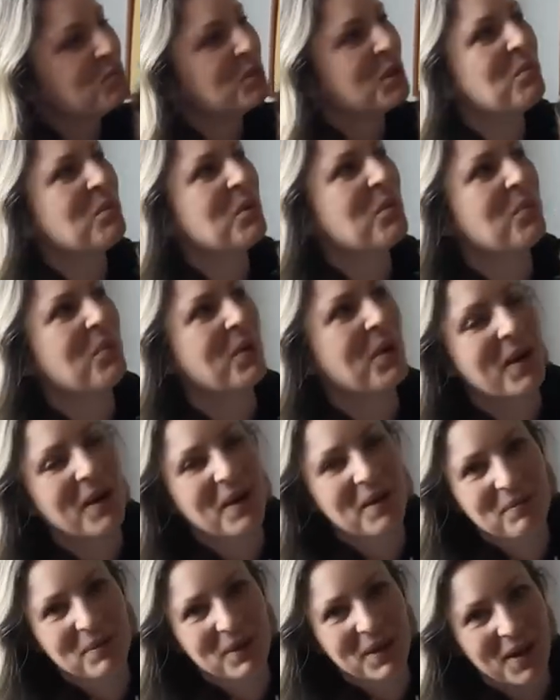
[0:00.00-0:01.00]
Be
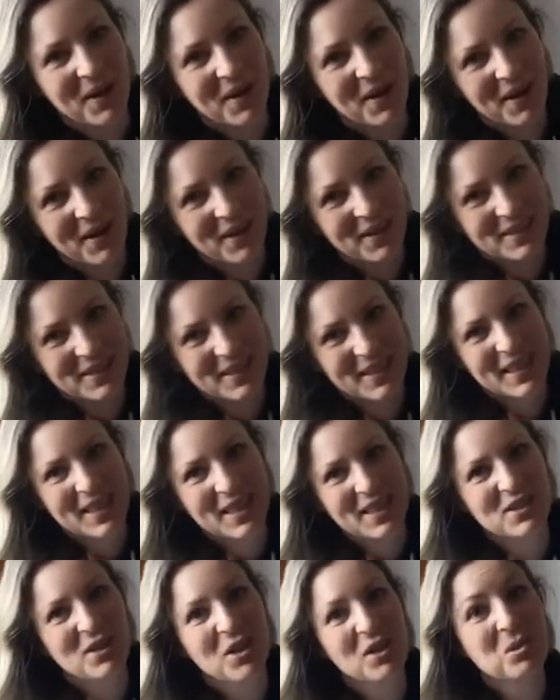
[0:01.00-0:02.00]
prepared, because
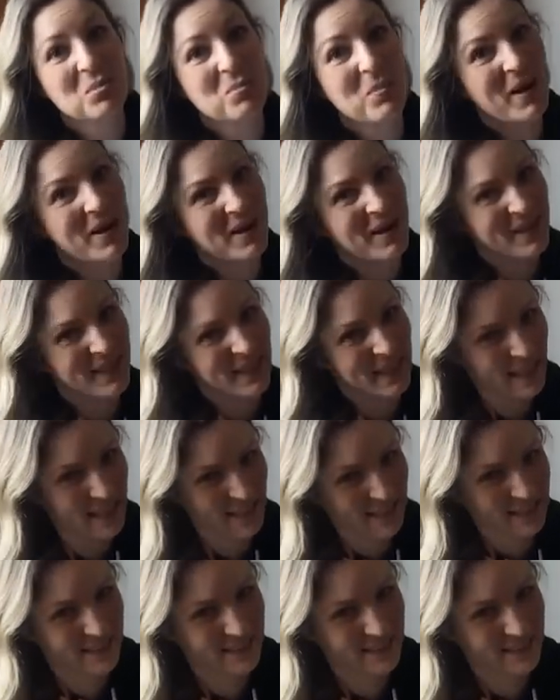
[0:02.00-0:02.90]
it's not perfectly clean.